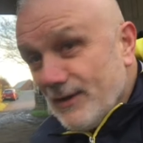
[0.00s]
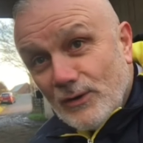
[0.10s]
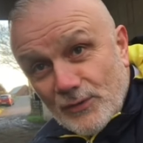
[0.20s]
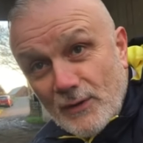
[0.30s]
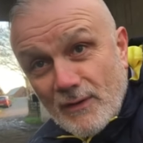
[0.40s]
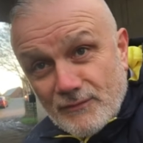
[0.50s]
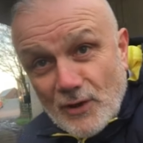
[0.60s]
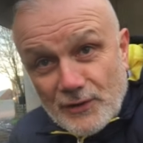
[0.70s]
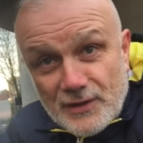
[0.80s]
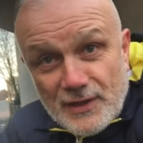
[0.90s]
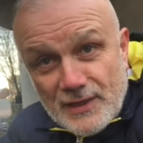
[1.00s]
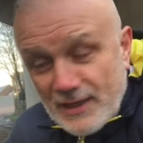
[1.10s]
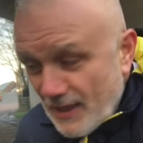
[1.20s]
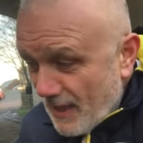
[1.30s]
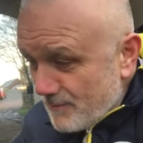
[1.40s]
although I've got a,
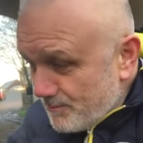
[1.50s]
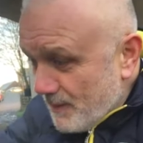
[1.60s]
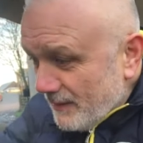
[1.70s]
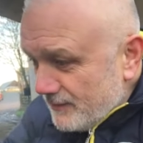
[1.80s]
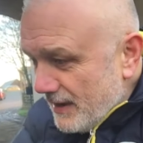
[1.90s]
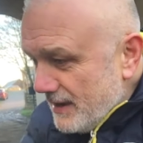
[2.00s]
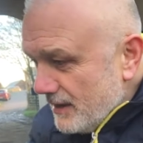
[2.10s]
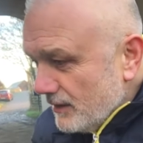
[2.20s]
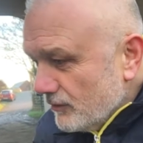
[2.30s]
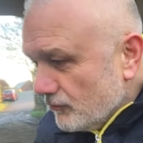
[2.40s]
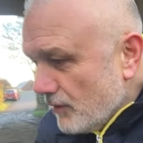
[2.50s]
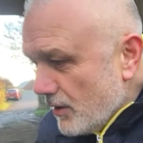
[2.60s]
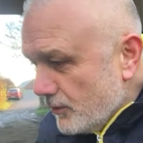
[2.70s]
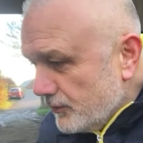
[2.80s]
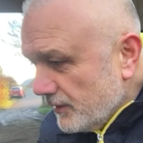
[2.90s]
a busy road